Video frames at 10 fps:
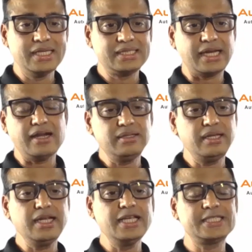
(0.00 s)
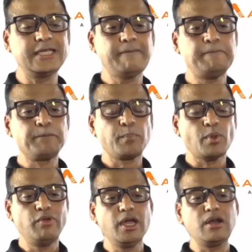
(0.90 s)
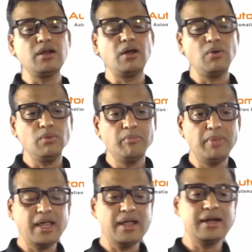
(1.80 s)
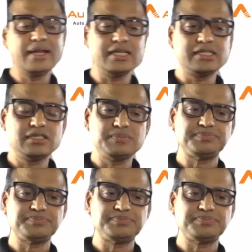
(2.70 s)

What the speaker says: Second thing is we are now making it as